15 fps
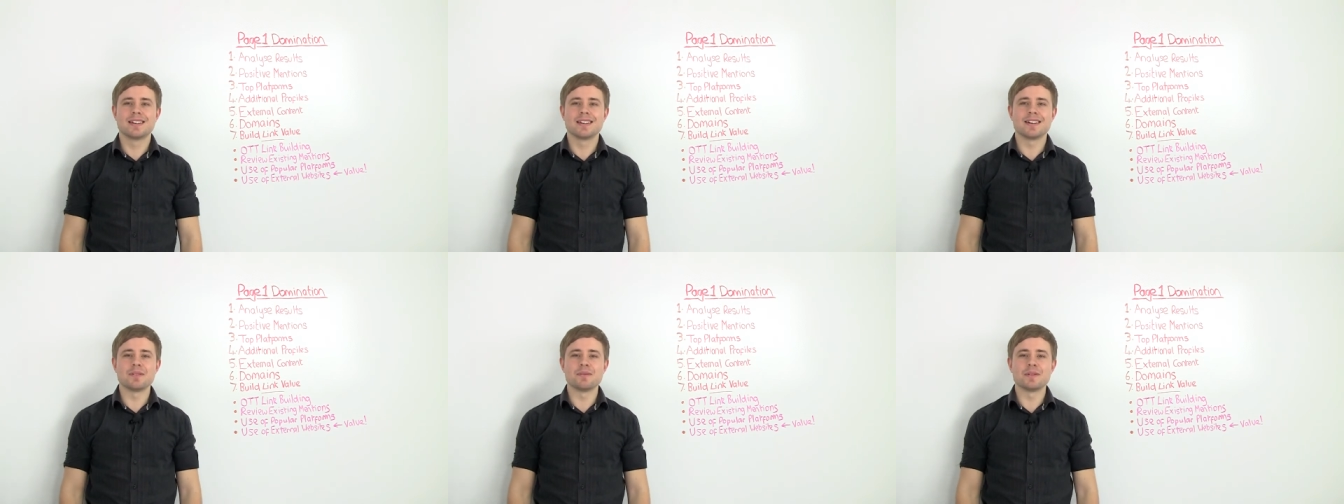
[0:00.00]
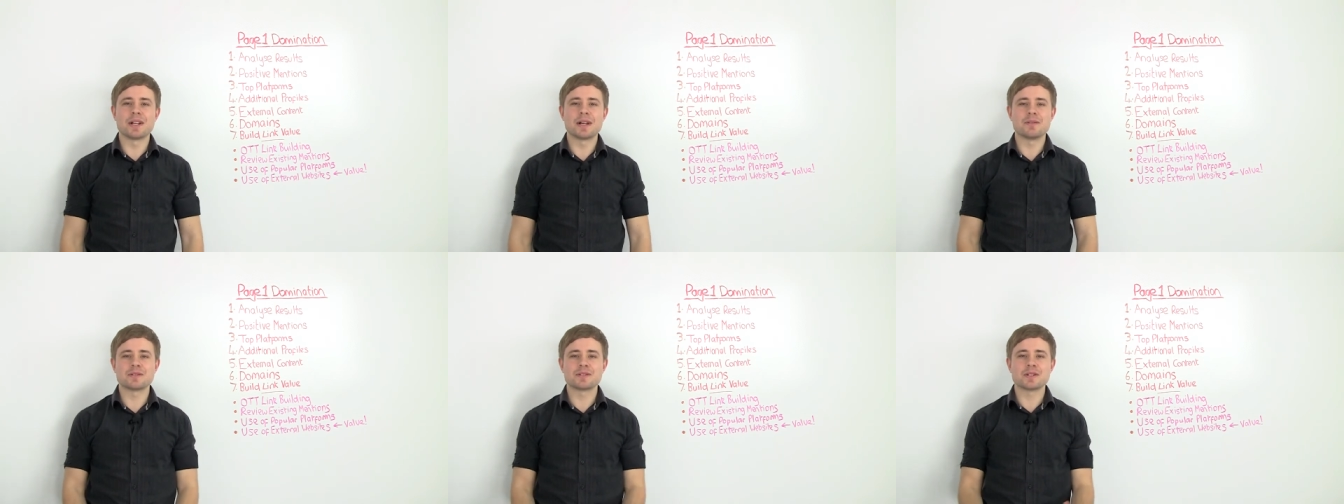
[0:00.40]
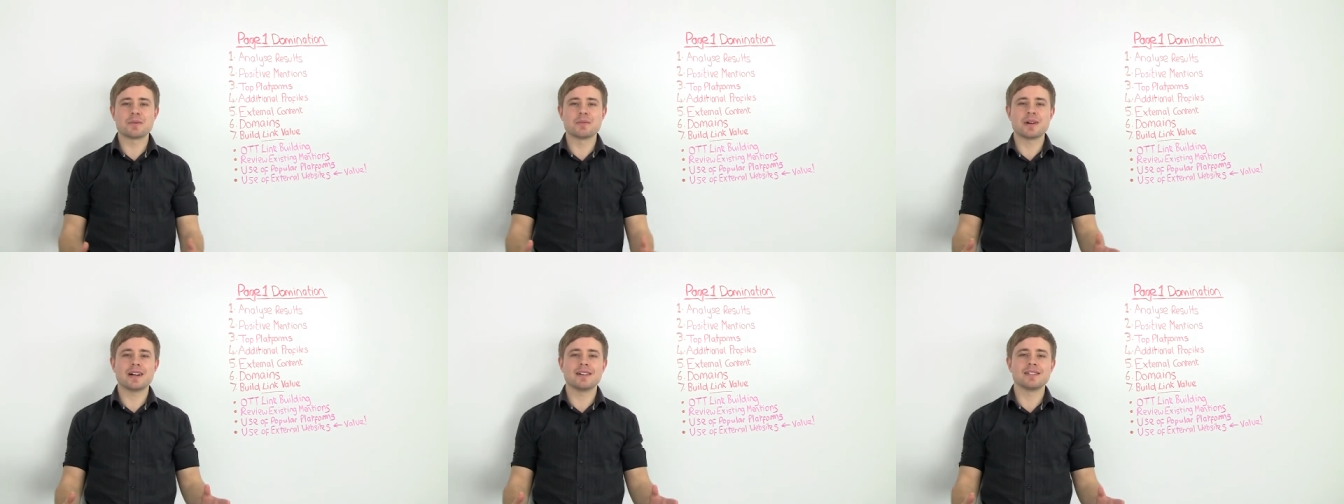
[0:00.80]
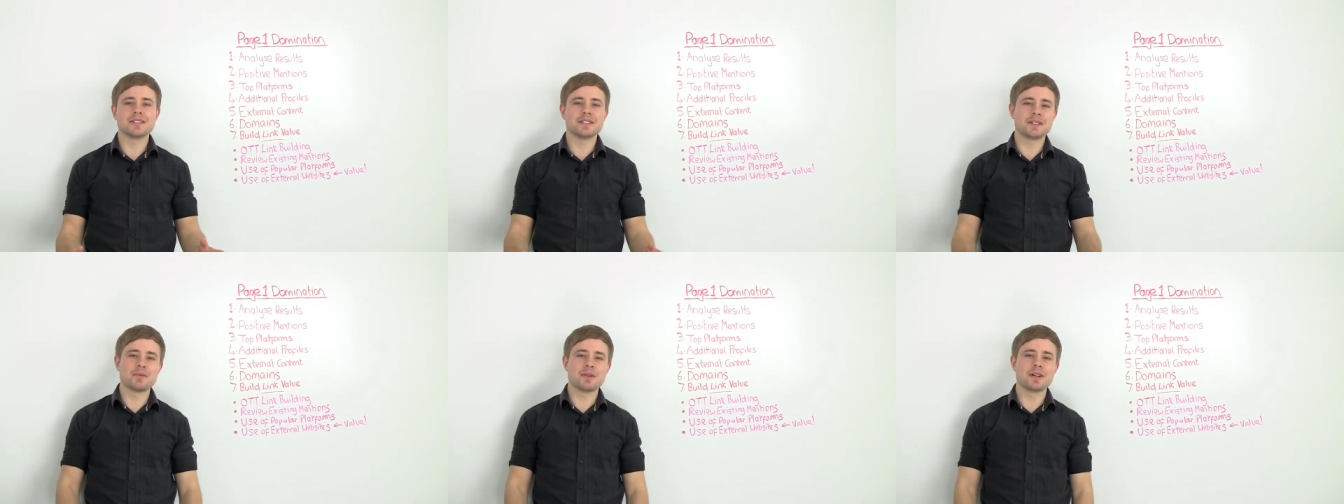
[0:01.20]
my name is Tom
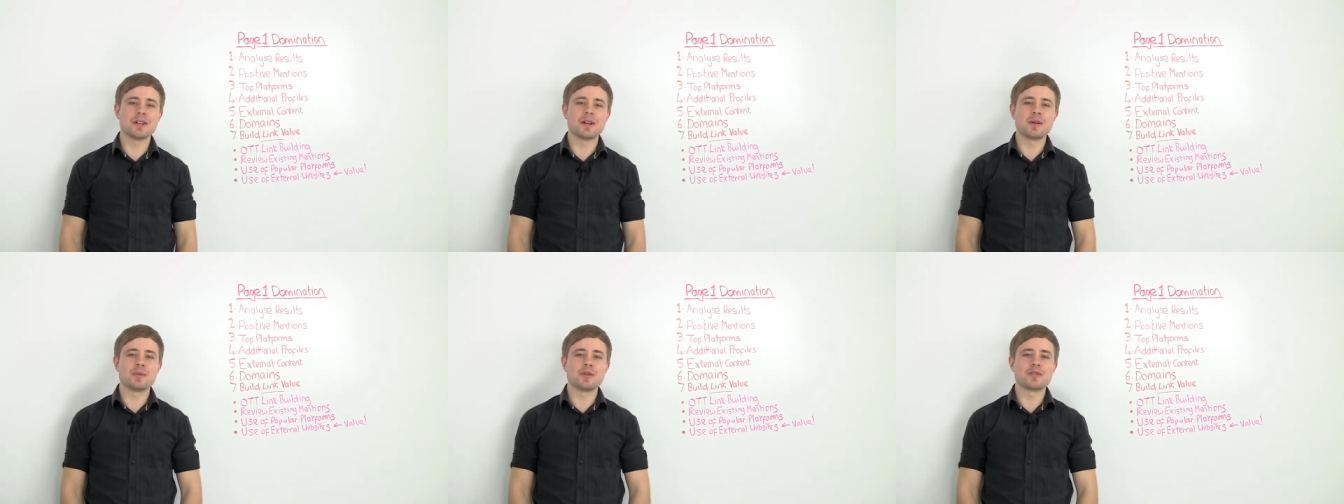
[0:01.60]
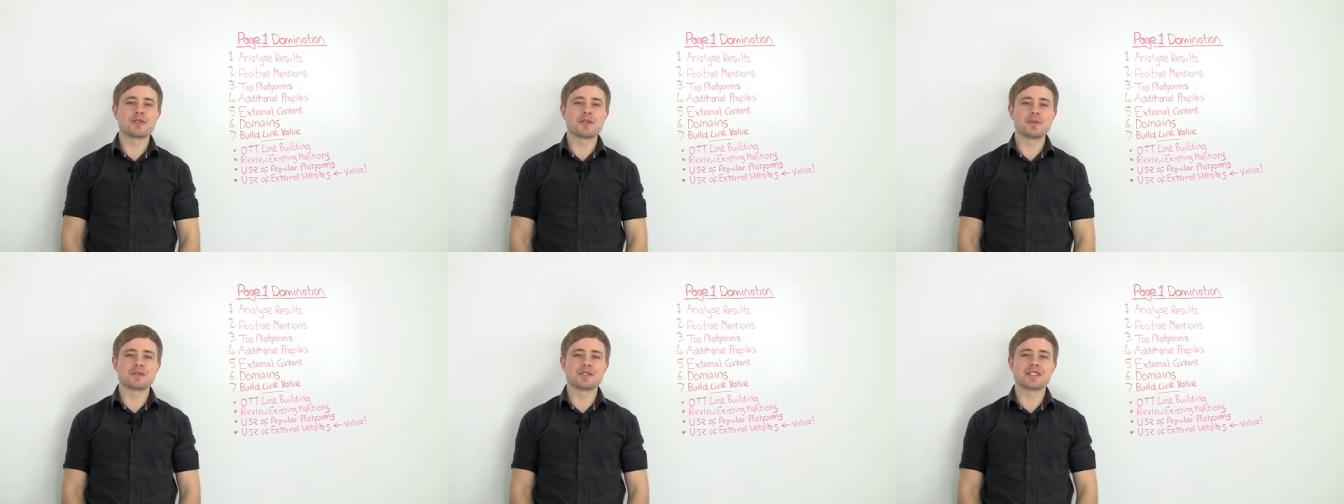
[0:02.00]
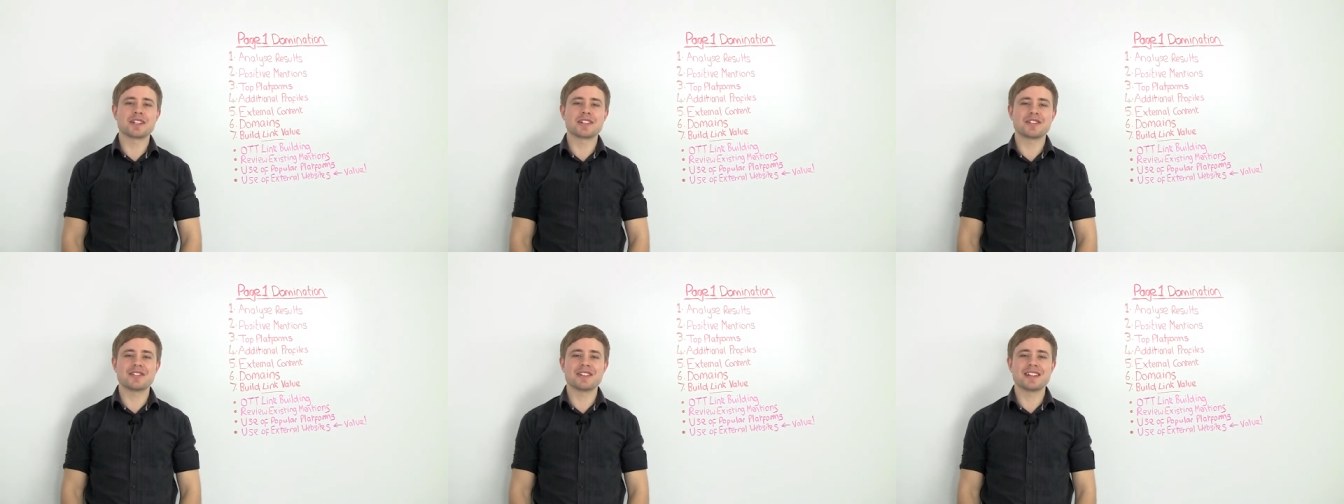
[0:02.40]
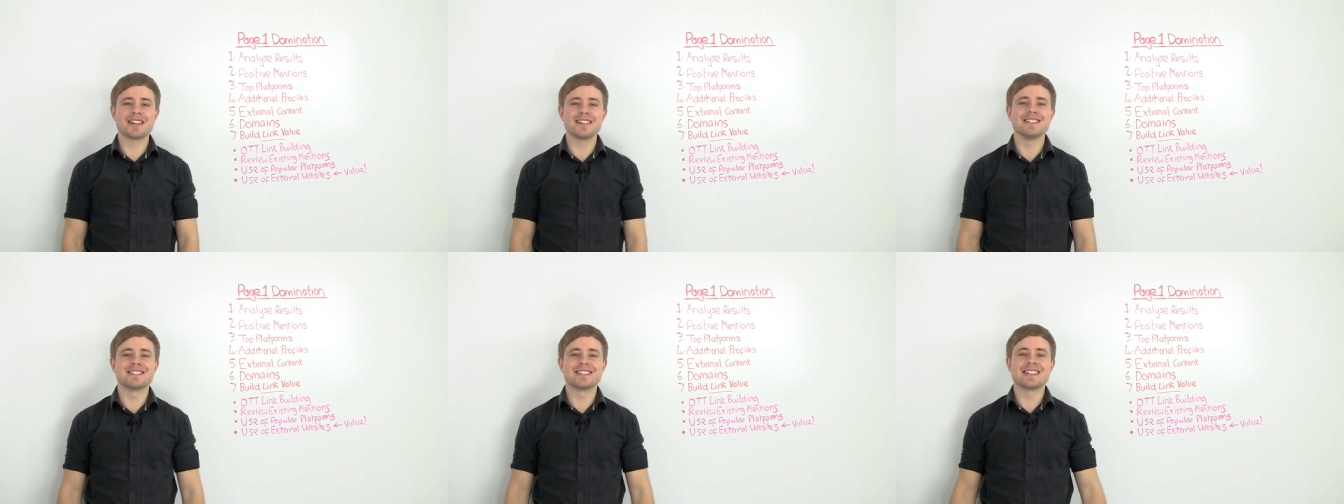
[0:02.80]
Howell. You might know me from such
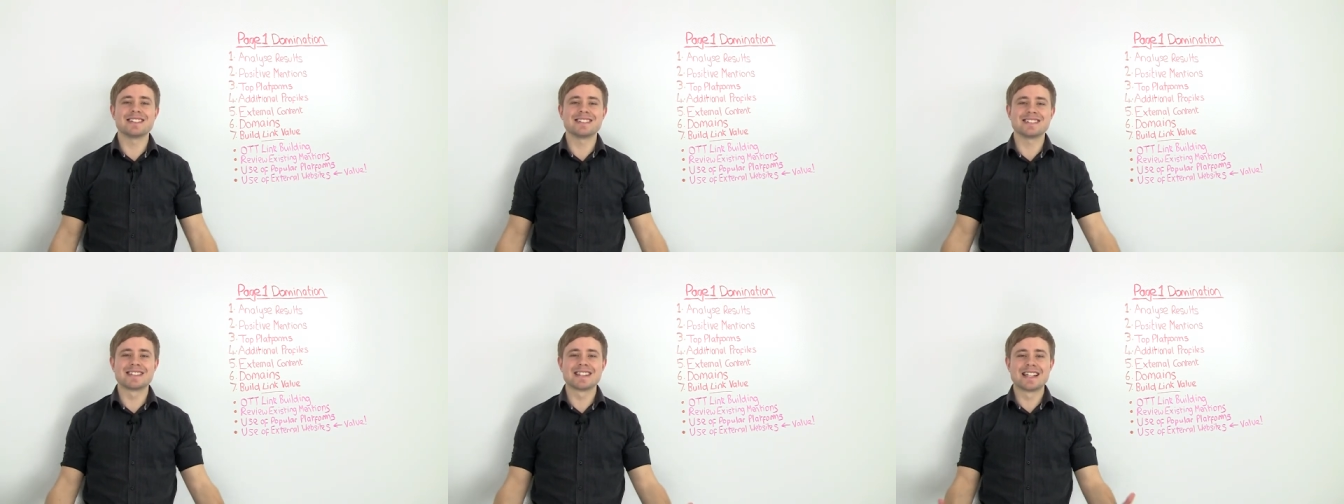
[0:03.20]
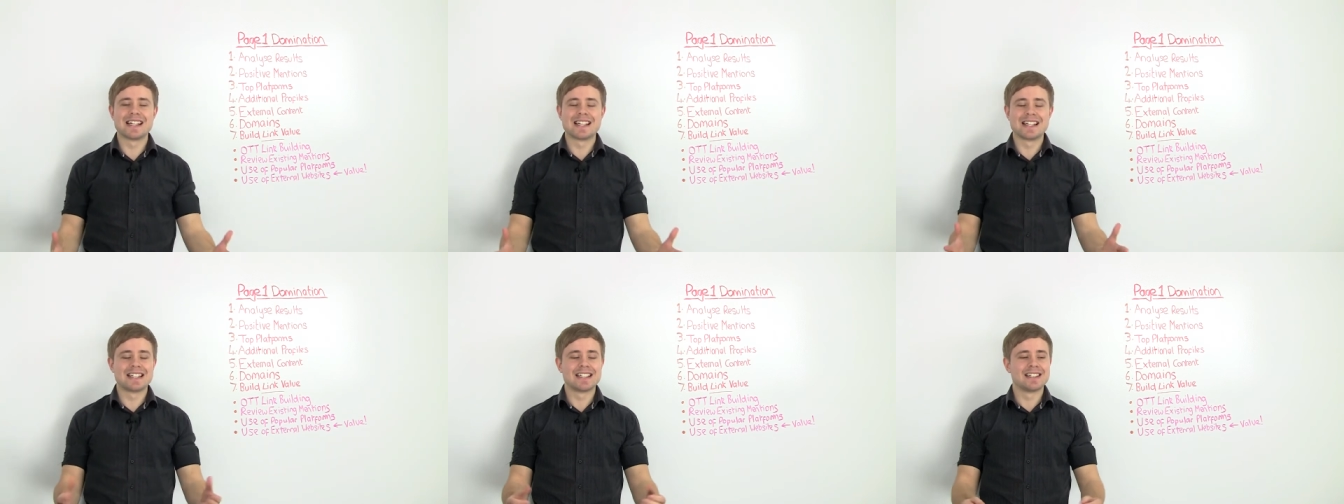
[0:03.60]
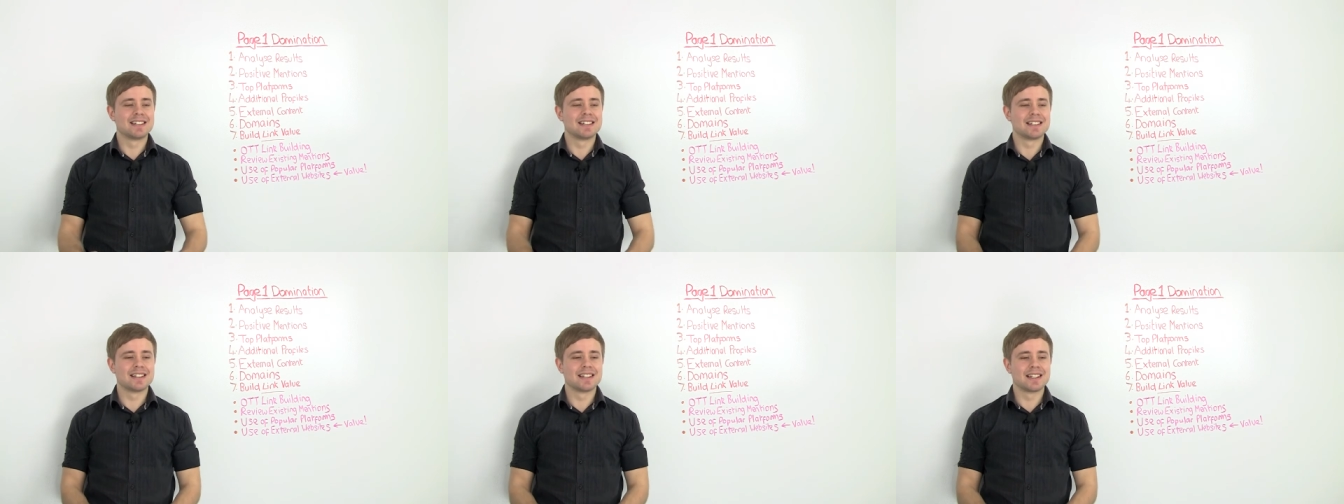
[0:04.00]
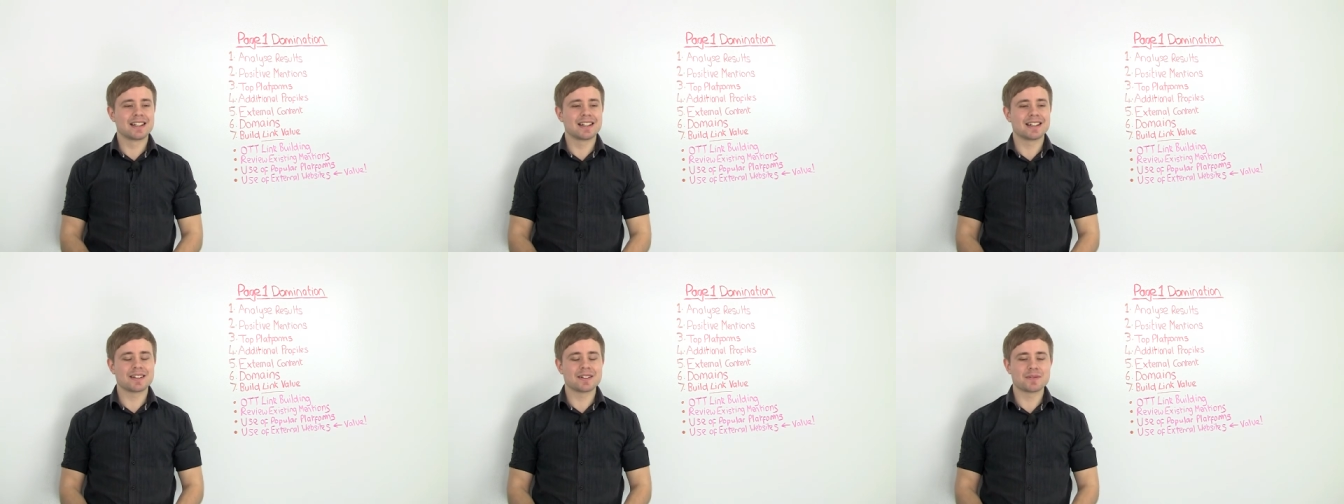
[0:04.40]
videos as
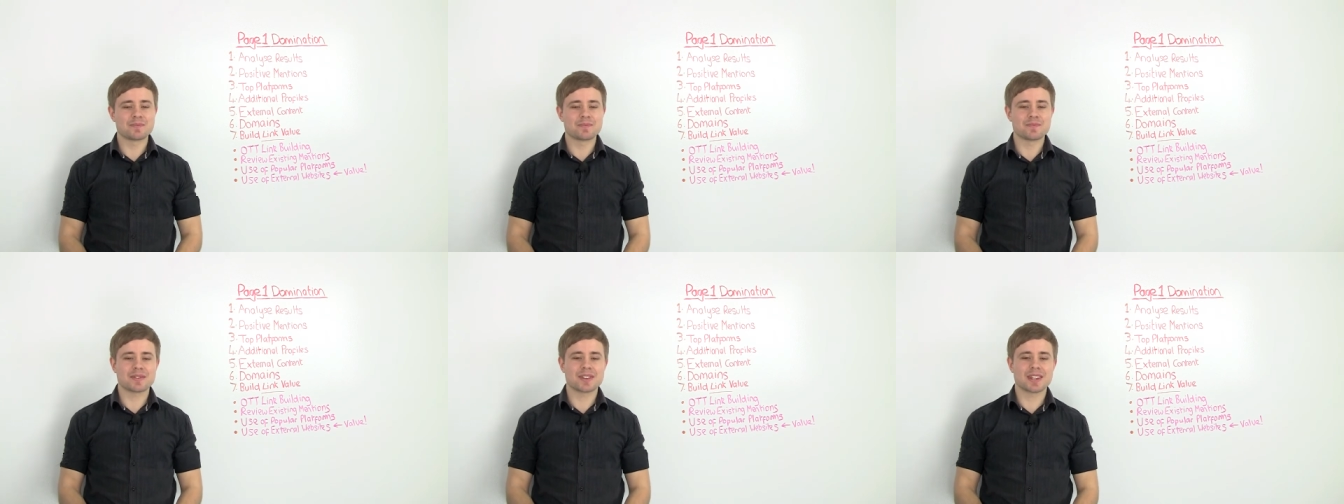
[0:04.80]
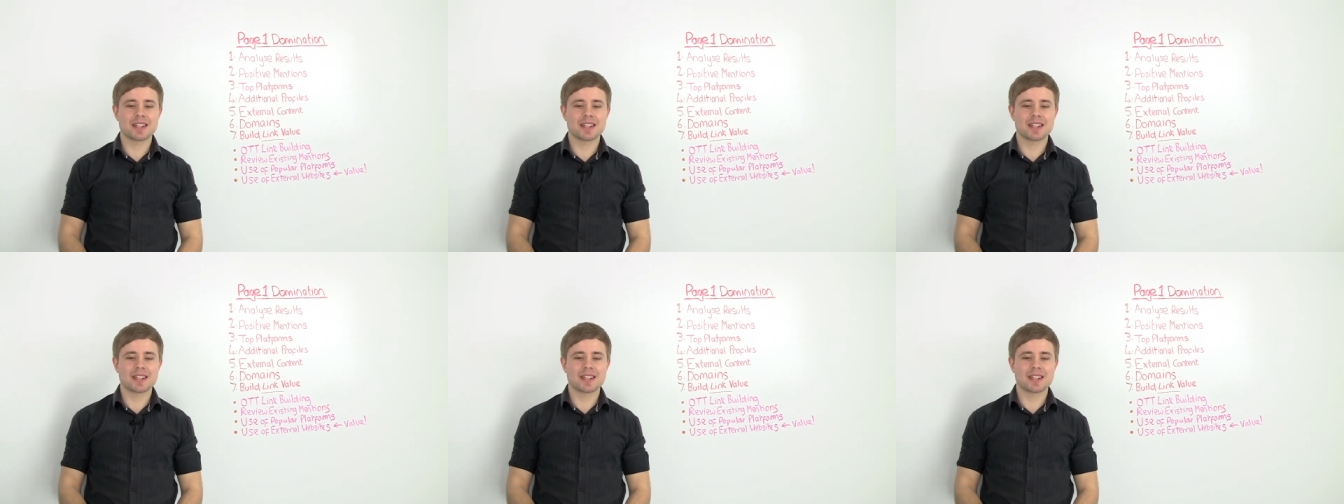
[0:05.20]
um,